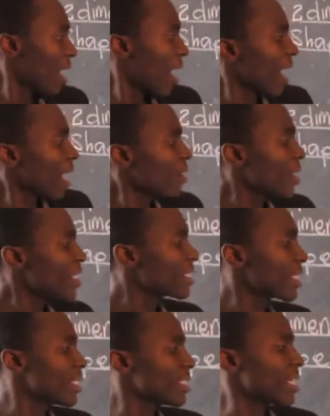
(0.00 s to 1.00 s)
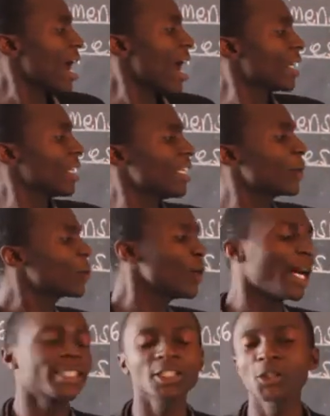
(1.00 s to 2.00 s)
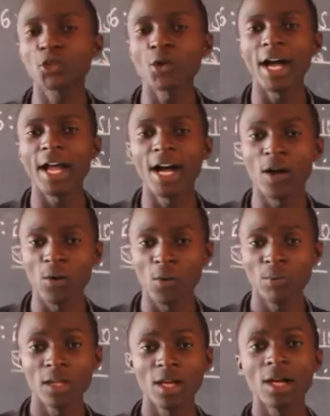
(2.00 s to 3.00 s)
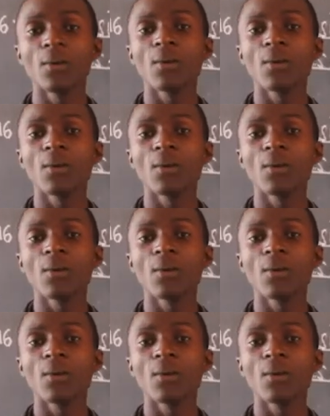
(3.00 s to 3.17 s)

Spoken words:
Another one is an equilateral triangle.